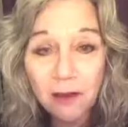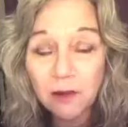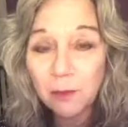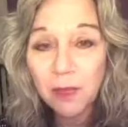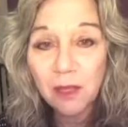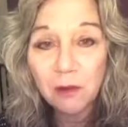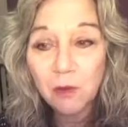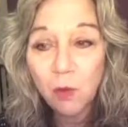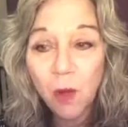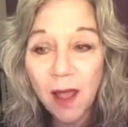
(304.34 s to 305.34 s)
occurred to me,
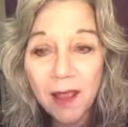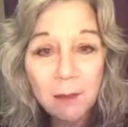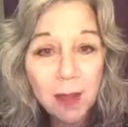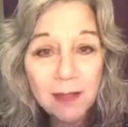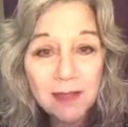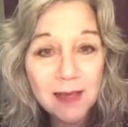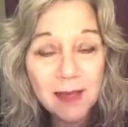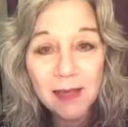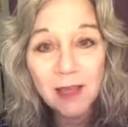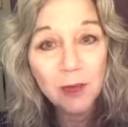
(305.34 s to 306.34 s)
it's why am I
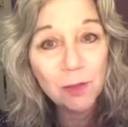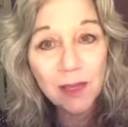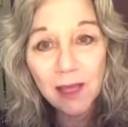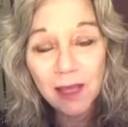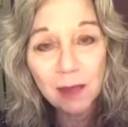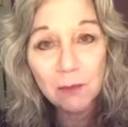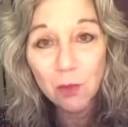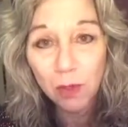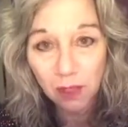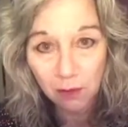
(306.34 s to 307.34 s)
standing here playing
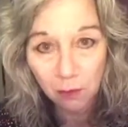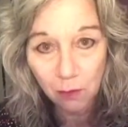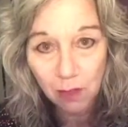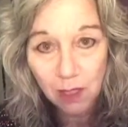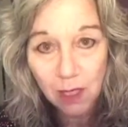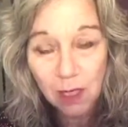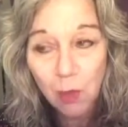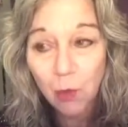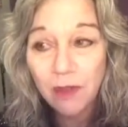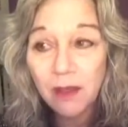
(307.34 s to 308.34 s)
games with you
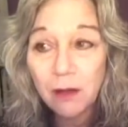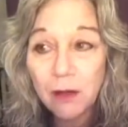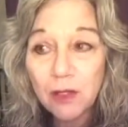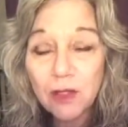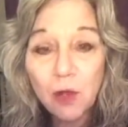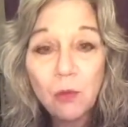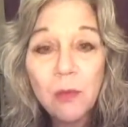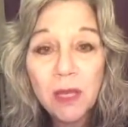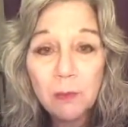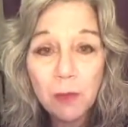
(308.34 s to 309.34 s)
when there are so
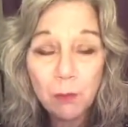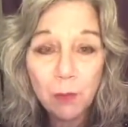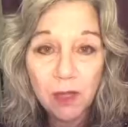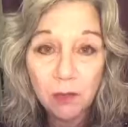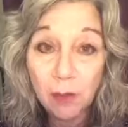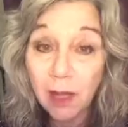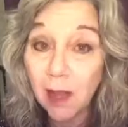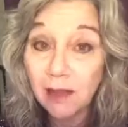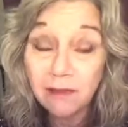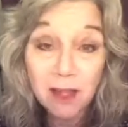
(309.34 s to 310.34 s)
many people in my
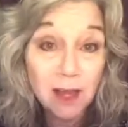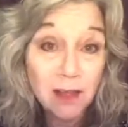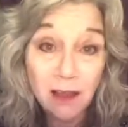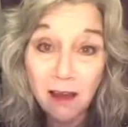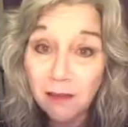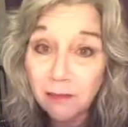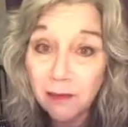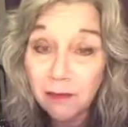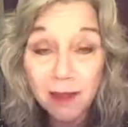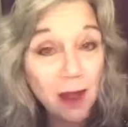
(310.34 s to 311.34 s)
life that I love
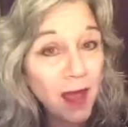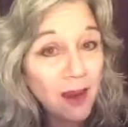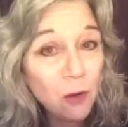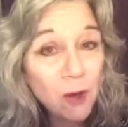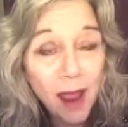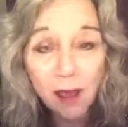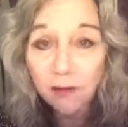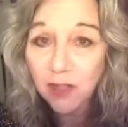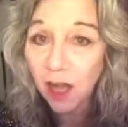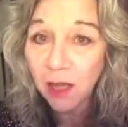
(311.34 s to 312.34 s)
that I don't
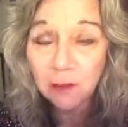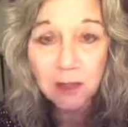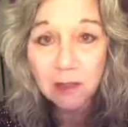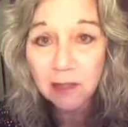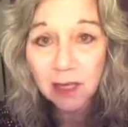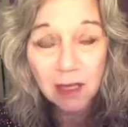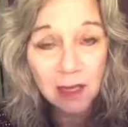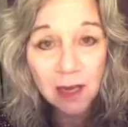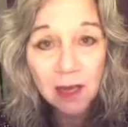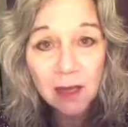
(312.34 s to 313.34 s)
have time to see?